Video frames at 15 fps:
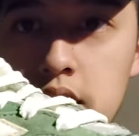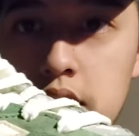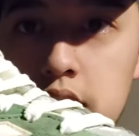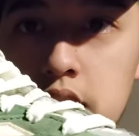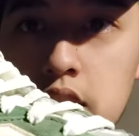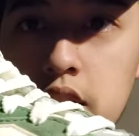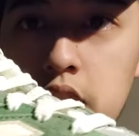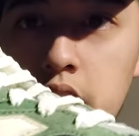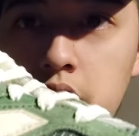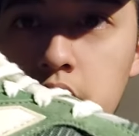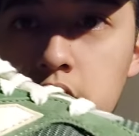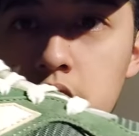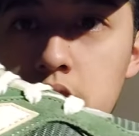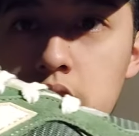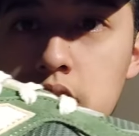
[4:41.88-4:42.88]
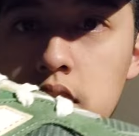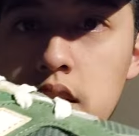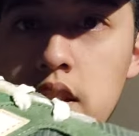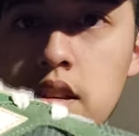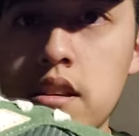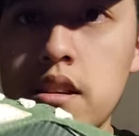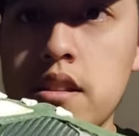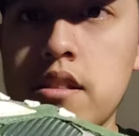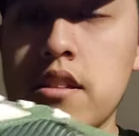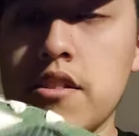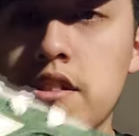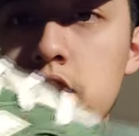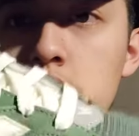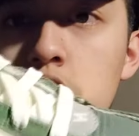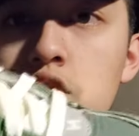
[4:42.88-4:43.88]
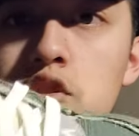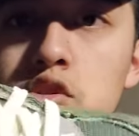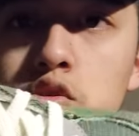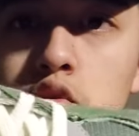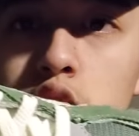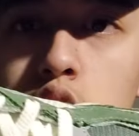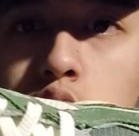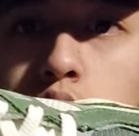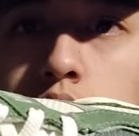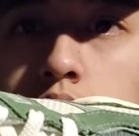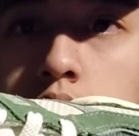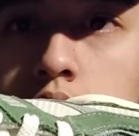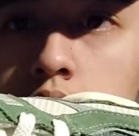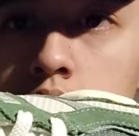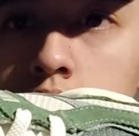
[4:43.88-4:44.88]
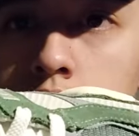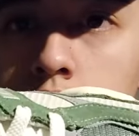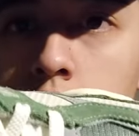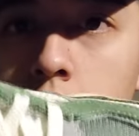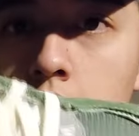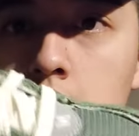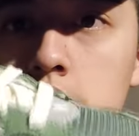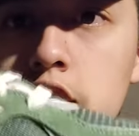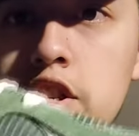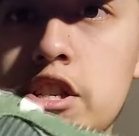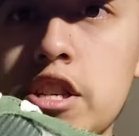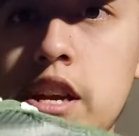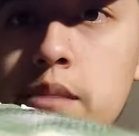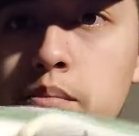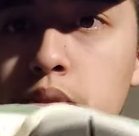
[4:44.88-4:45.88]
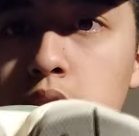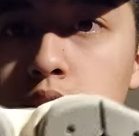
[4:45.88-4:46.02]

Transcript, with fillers: see there. Nothing too out of shape